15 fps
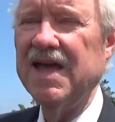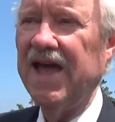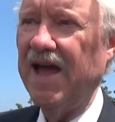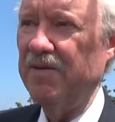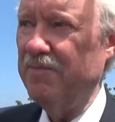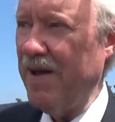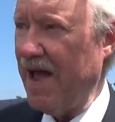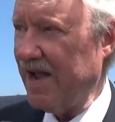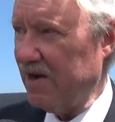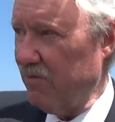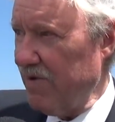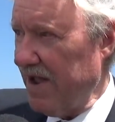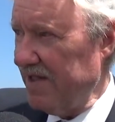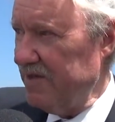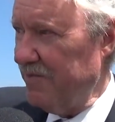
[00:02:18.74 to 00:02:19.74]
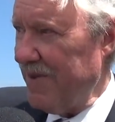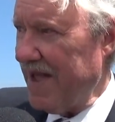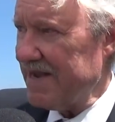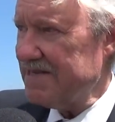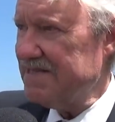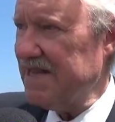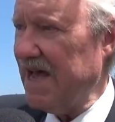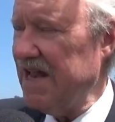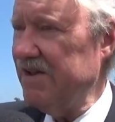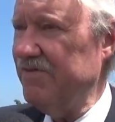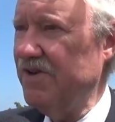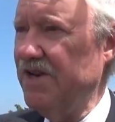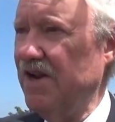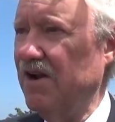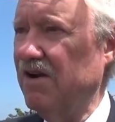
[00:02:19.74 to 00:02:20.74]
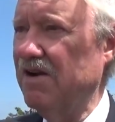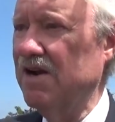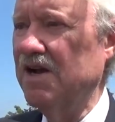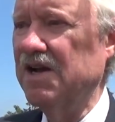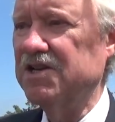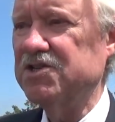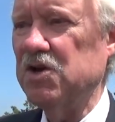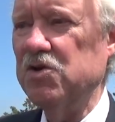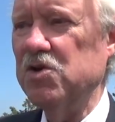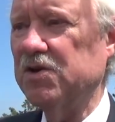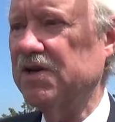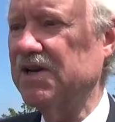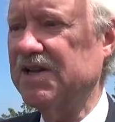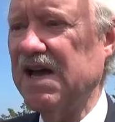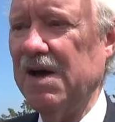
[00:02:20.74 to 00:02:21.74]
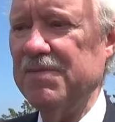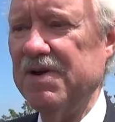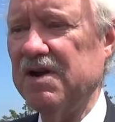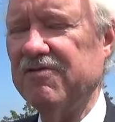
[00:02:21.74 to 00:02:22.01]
and back around the back side of it here. So you can come here